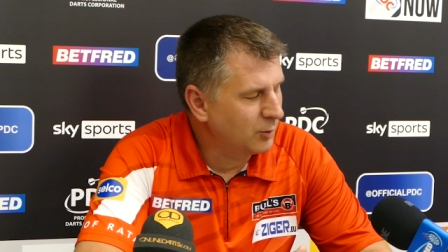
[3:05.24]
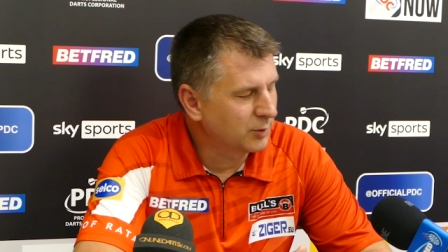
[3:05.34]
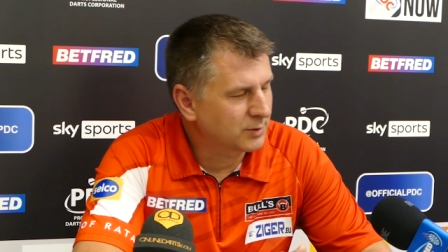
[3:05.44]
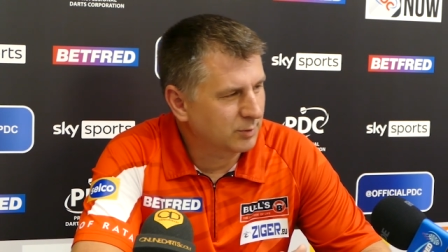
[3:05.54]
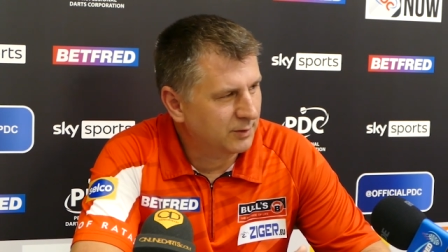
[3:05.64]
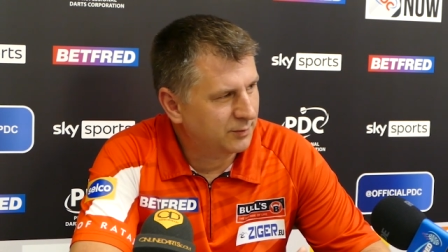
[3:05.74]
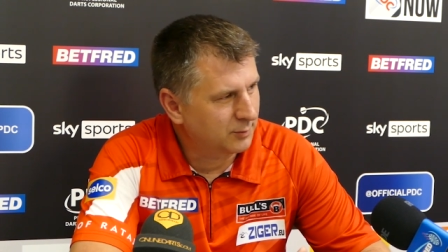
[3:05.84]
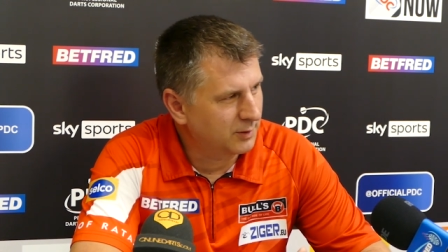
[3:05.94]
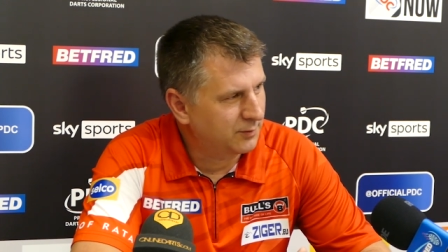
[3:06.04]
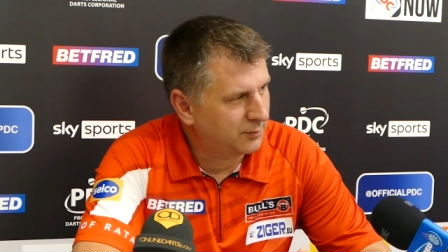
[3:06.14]
loose with
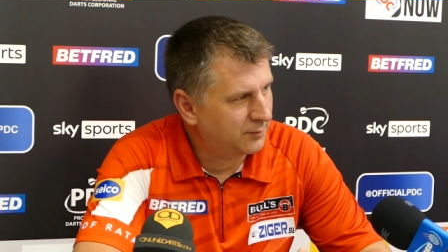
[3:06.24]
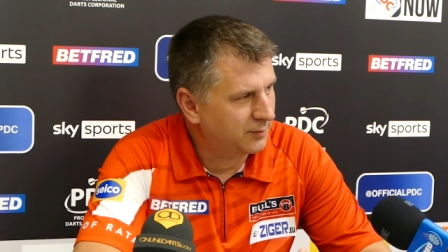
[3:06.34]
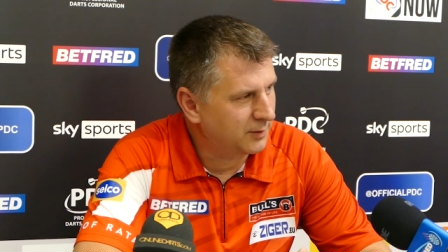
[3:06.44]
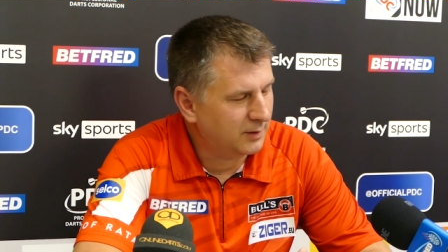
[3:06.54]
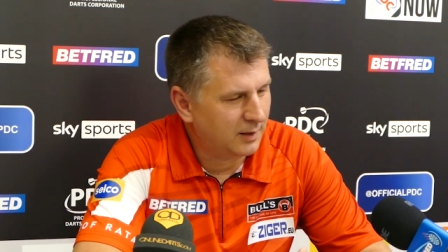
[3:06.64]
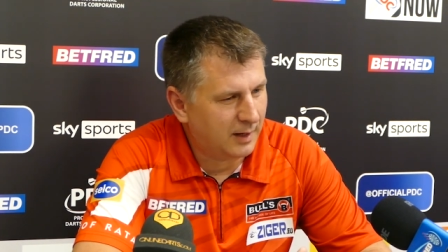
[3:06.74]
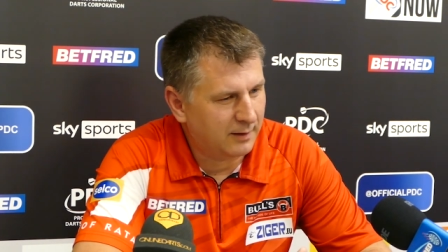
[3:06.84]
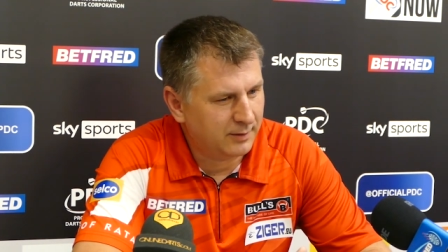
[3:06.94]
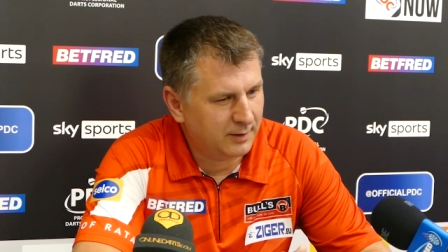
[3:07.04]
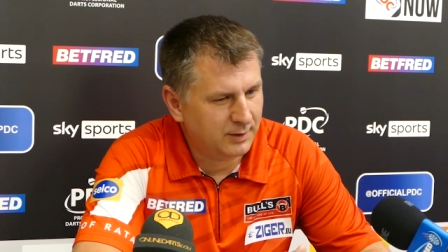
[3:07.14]

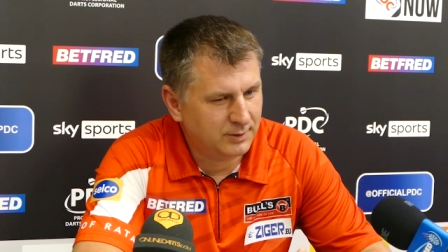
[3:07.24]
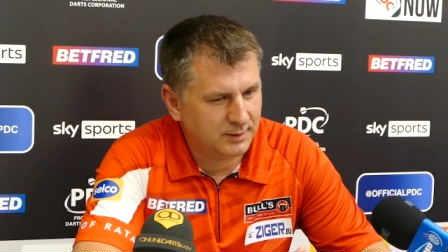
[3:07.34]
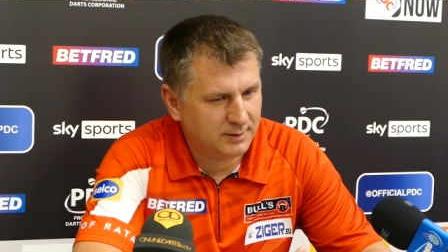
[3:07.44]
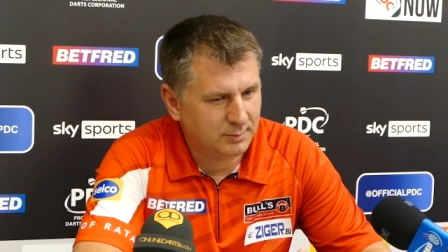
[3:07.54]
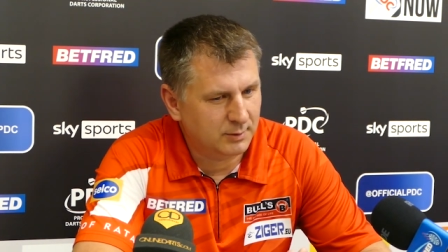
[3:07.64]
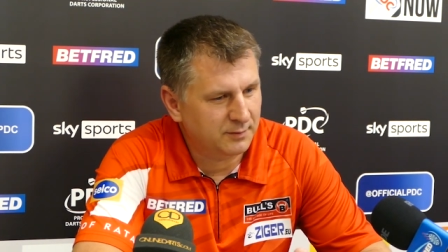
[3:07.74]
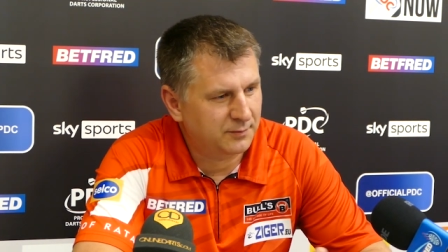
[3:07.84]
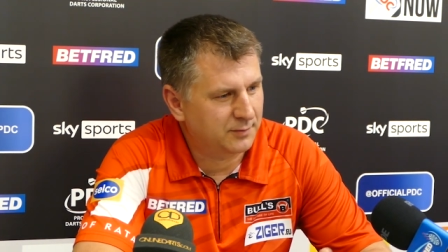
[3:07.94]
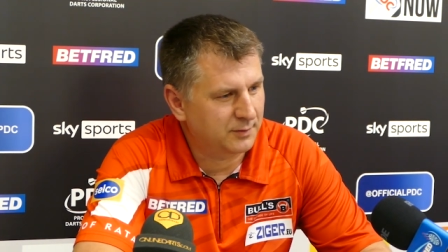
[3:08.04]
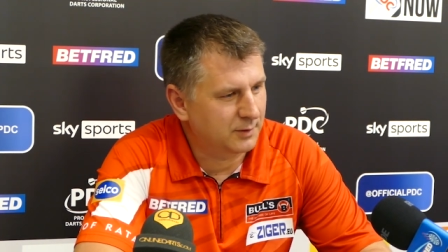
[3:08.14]
averages with
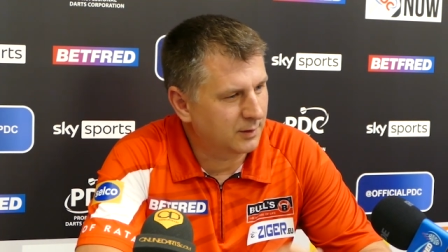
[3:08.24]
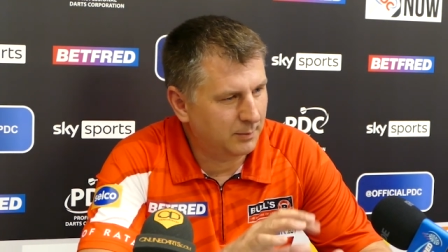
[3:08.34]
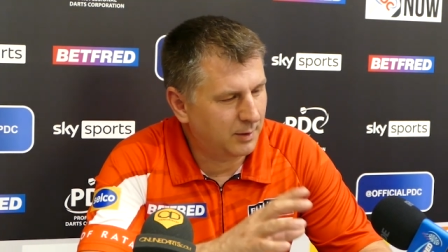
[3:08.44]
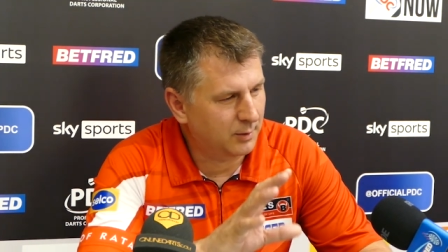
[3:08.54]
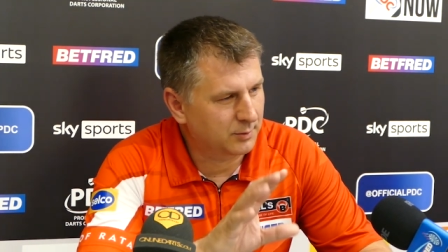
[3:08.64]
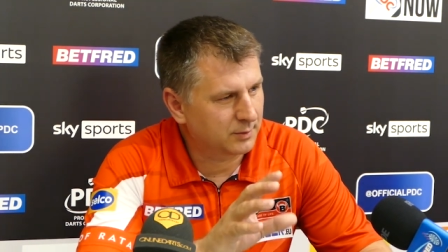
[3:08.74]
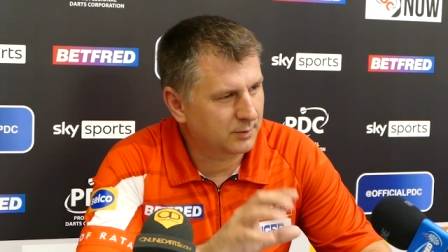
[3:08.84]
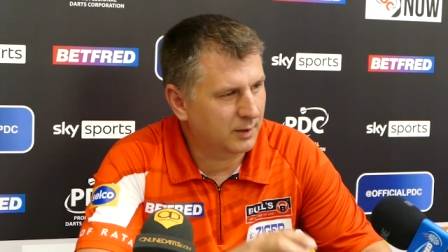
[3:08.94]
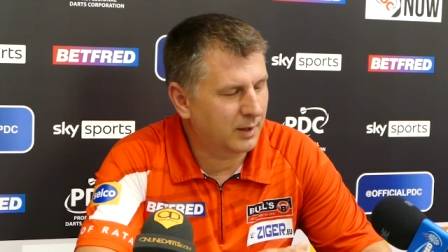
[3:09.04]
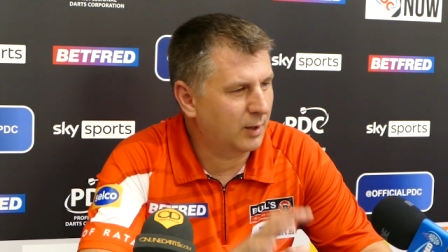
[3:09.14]
about
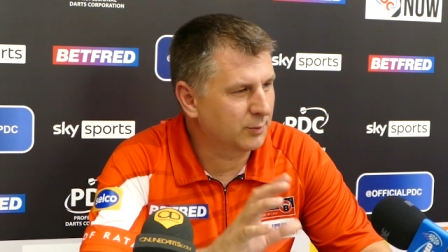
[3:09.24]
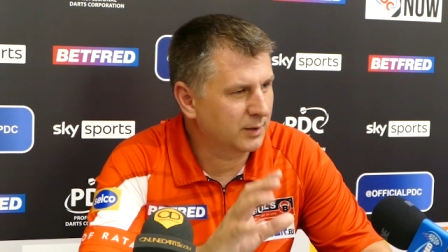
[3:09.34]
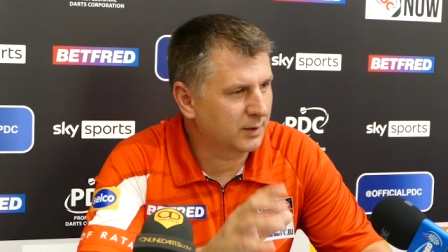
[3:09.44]
around